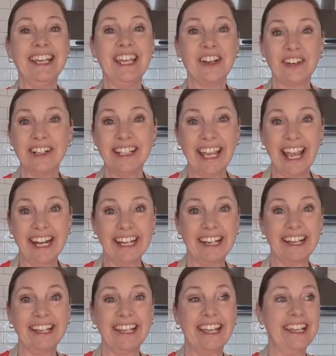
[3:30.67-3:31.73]
Here in
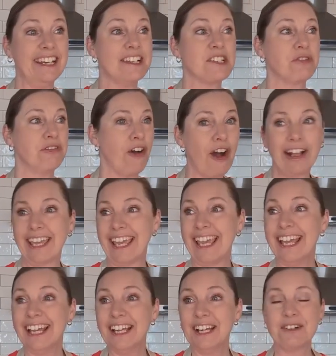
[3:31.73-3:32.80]
Canada, it is
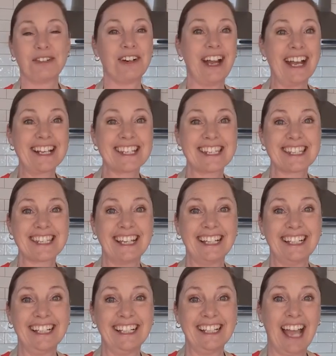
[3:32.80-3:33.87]
foggy for us.
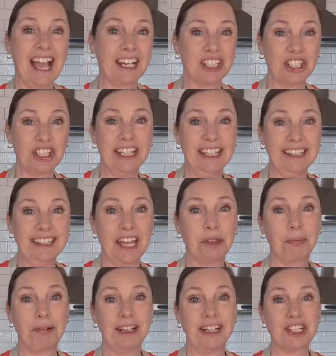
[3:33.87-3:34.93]
Actually in
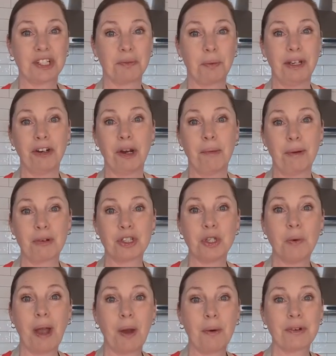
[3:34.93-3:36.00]
Lethbridge, we are about
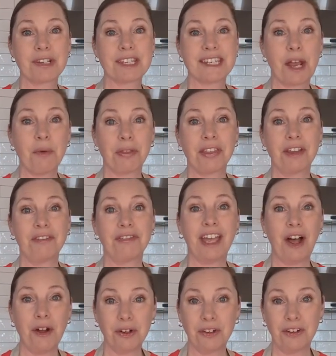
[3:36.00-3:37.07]
2 hours south of
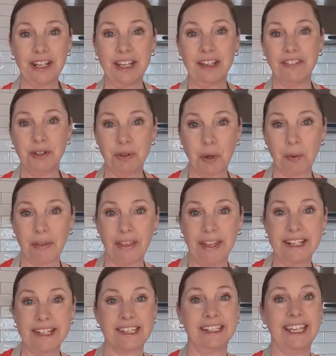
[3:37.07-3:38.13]
Calgary, if you know where that
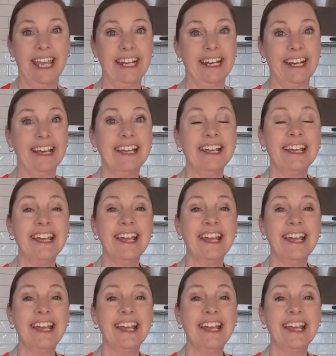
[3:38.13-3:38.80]
is in Canada.